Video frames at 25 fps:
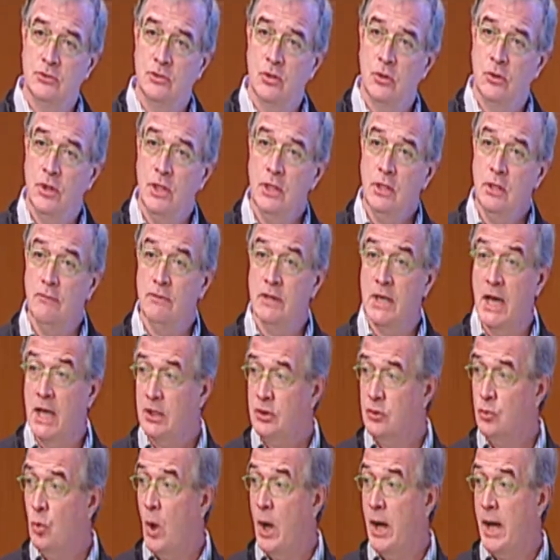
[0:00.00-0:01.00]
So think of an
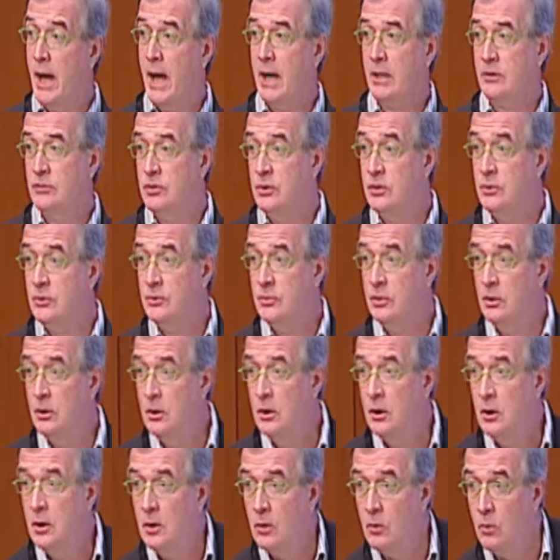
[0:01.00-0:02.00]
XY axis.
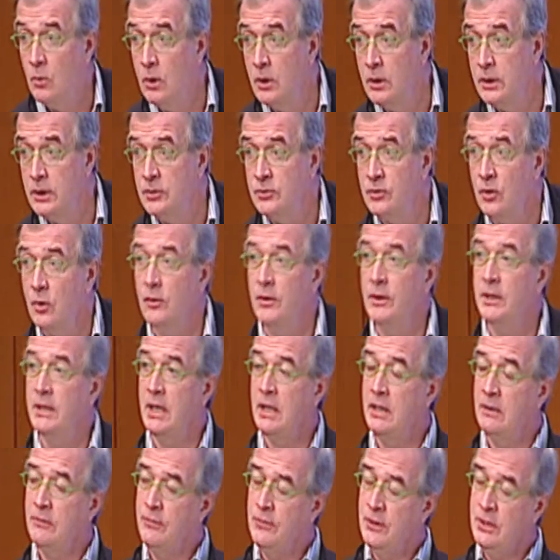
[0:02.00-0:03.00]
One is all the
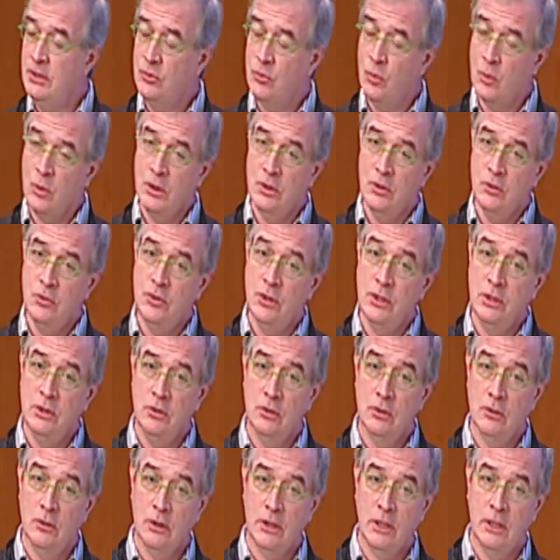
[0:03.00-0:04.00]
data feeds we're using
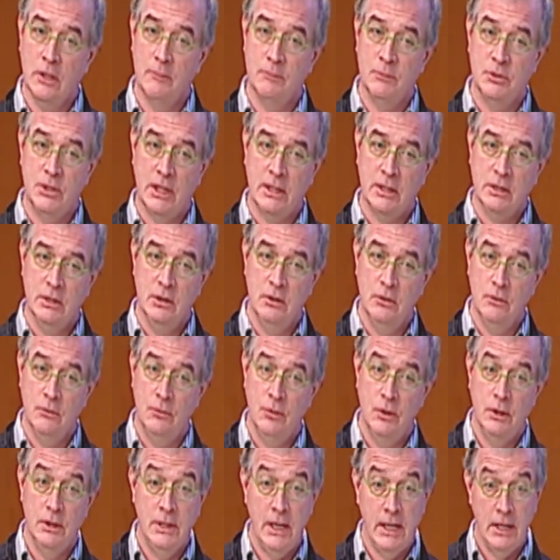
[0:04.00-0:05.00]
to look at
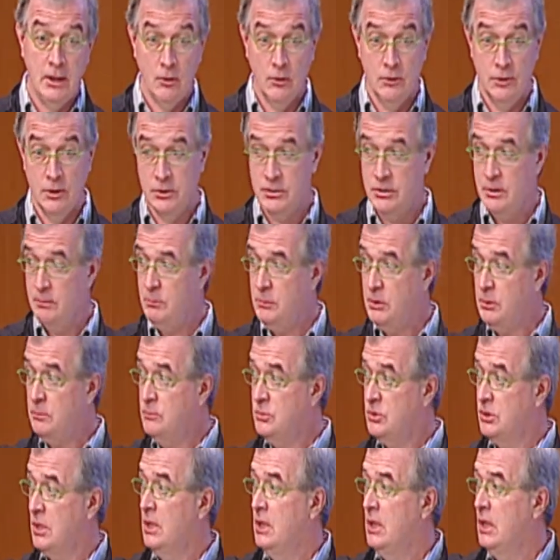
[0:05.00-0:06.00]
objective data on the
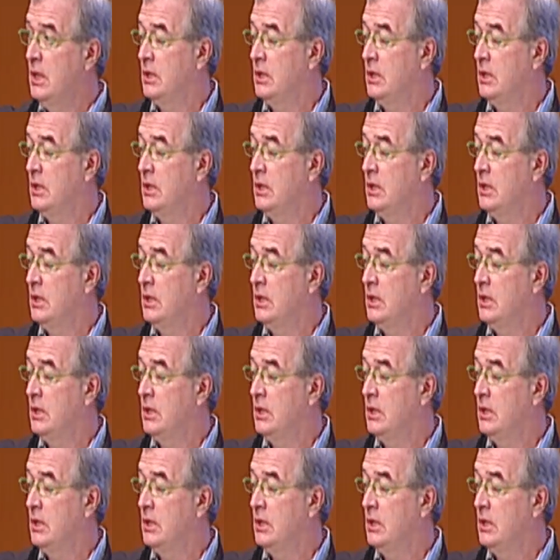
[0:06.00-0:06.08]
symptoms,